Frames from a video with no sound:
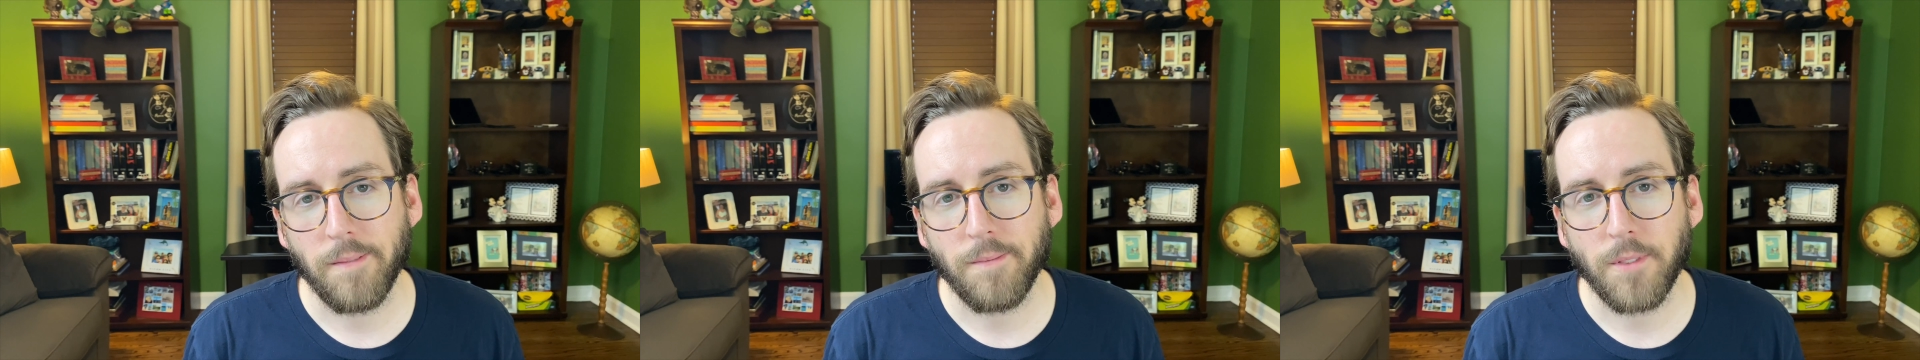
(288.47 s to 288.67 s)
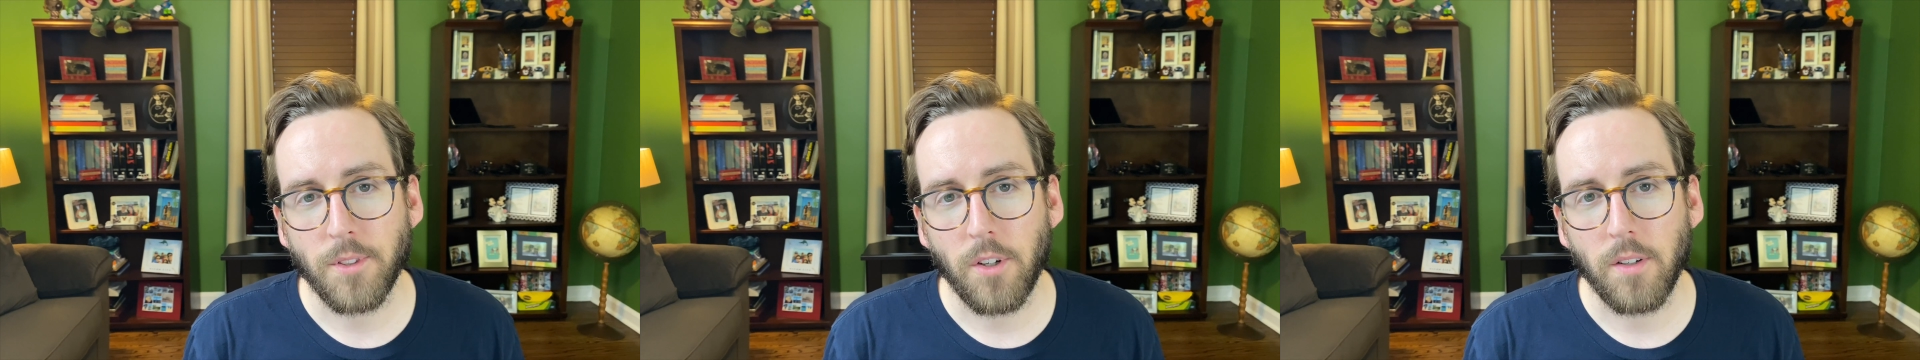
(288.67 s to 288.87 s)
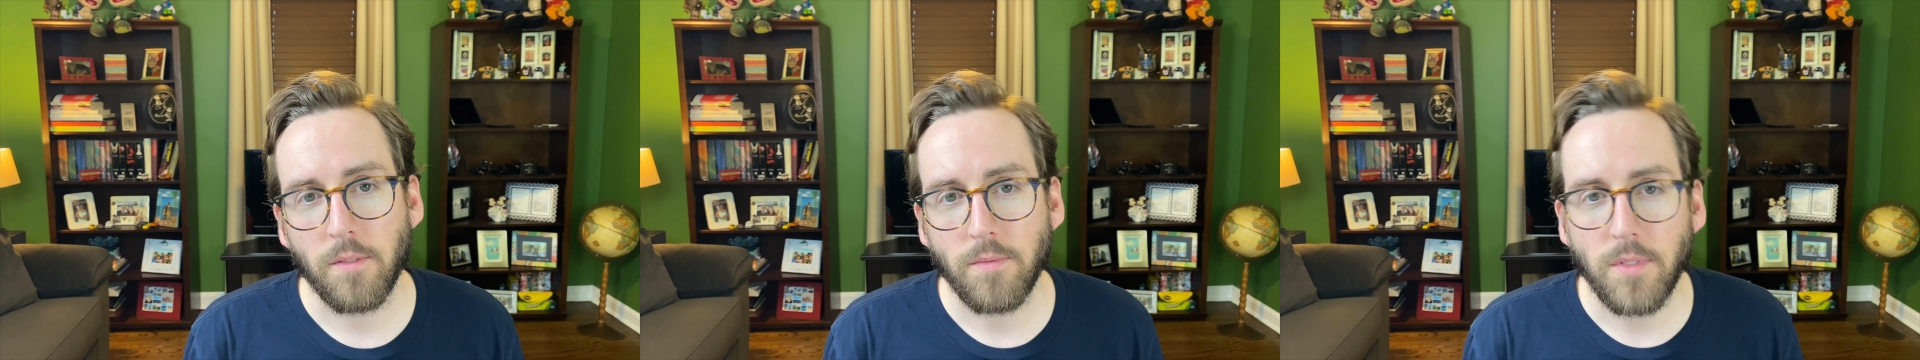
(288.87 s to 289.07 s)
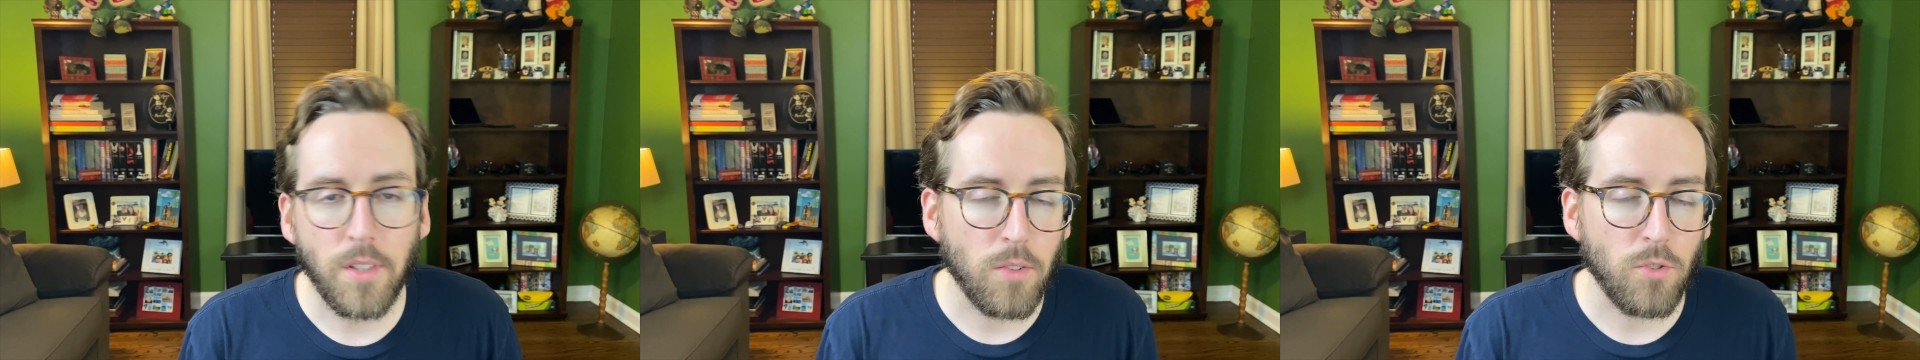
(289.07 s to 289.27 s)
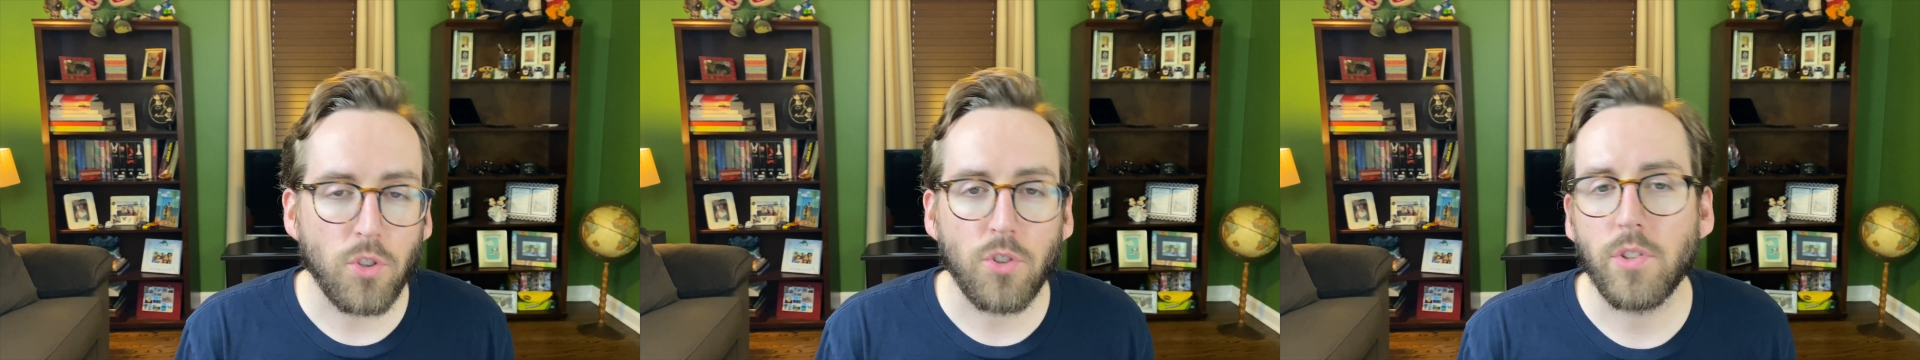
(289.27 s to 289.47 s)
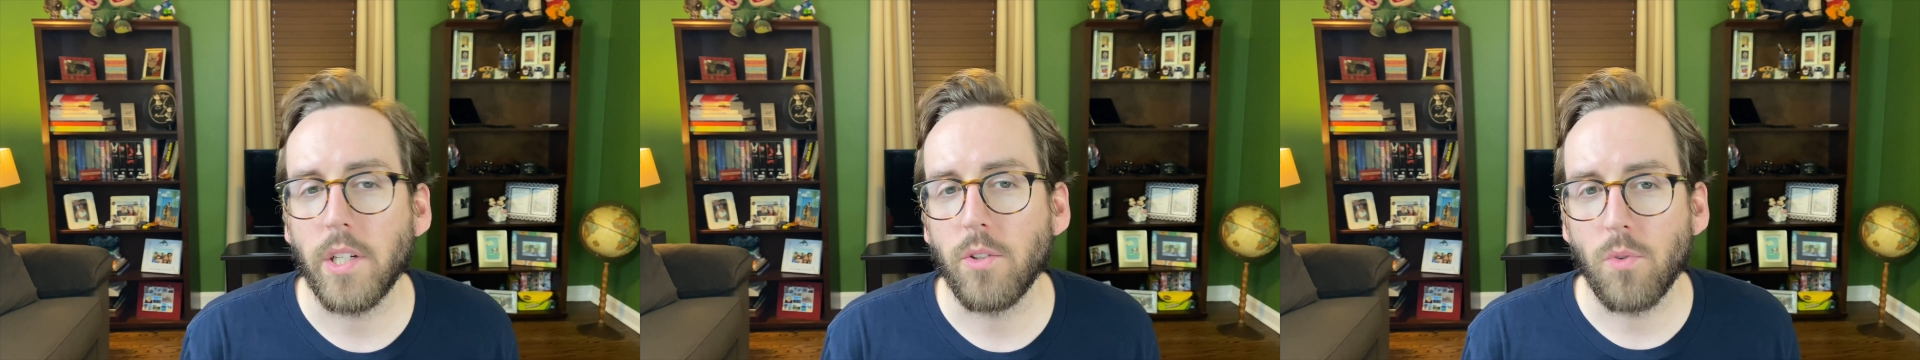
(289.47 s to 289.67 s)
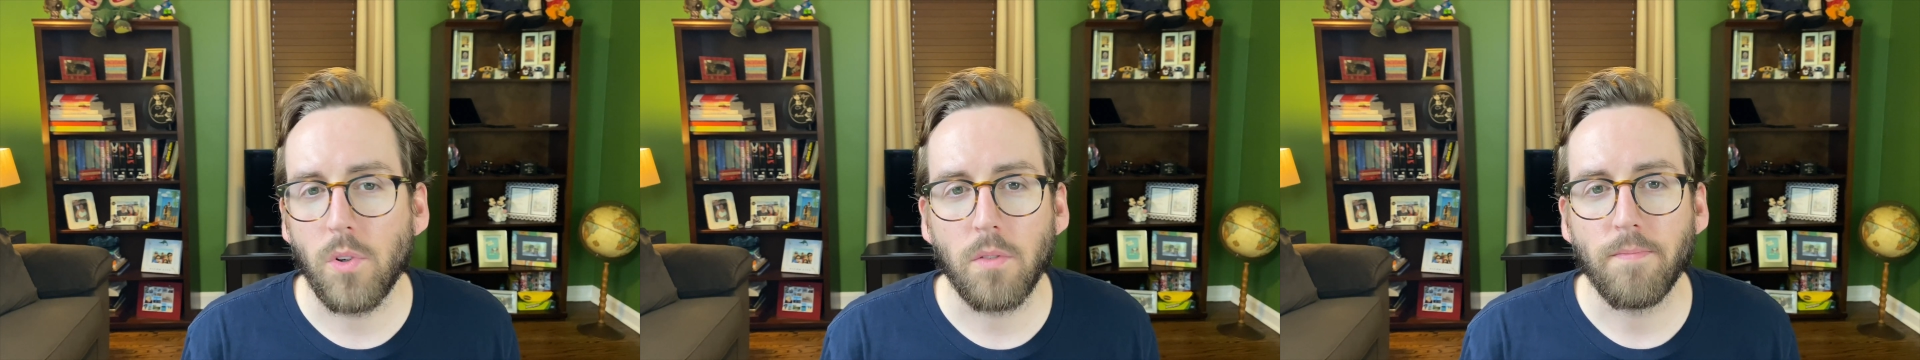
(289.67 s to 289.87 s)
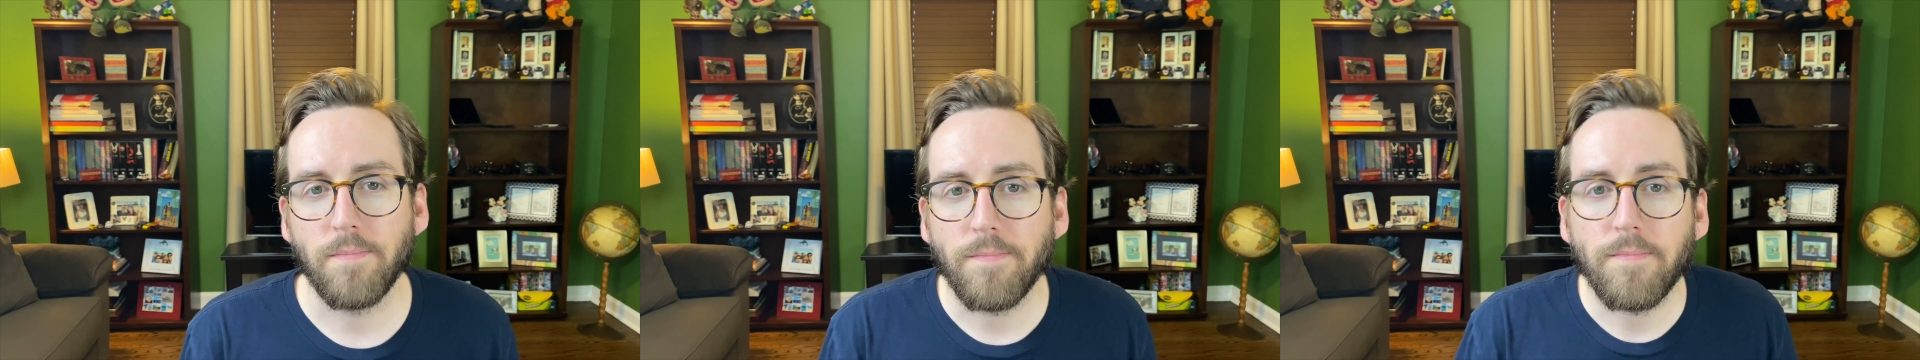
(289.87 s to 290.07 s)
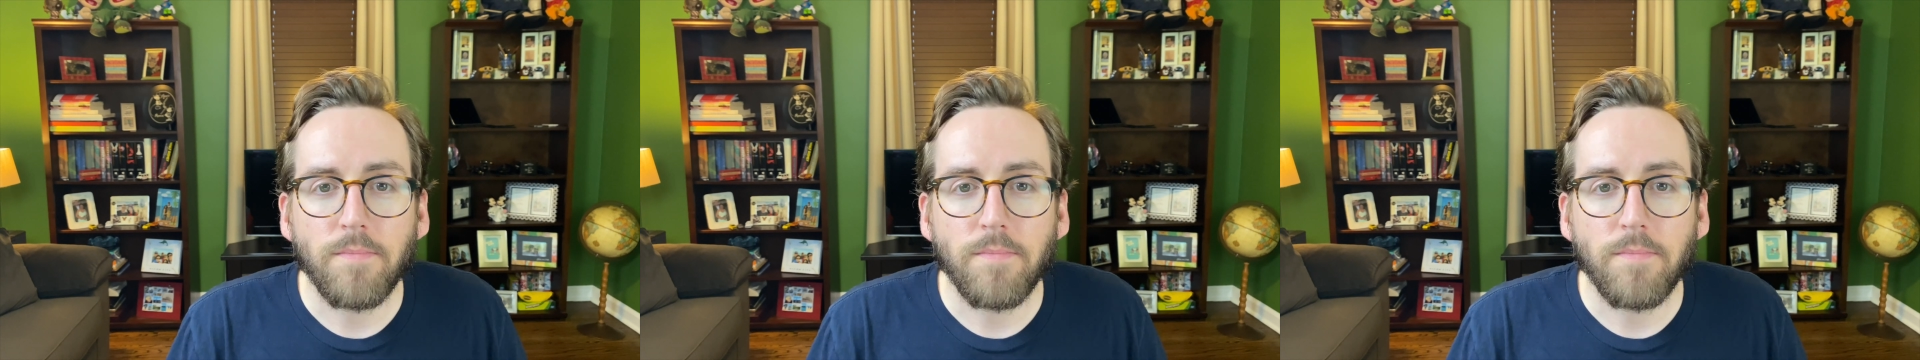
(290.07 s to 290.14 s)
So, just general,